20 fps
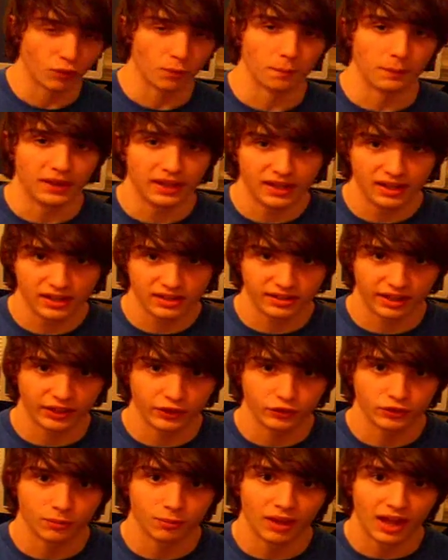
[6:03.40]
for me, because I
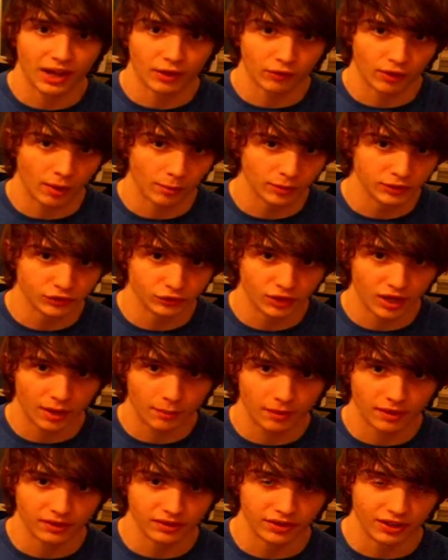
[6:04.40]
use a black rabbit
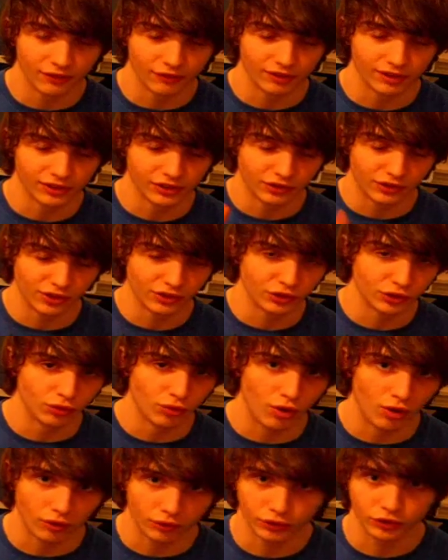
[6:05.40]
strap, I definitely suggest
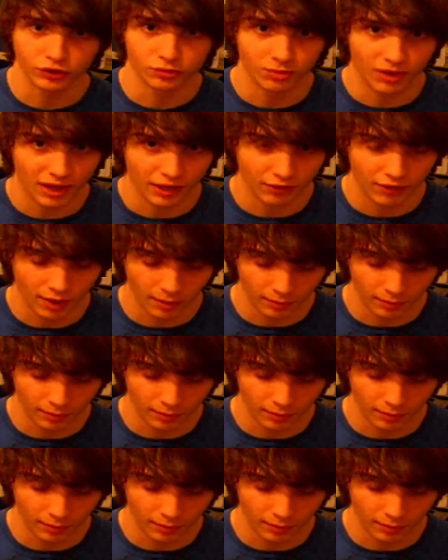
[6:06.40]
you all use black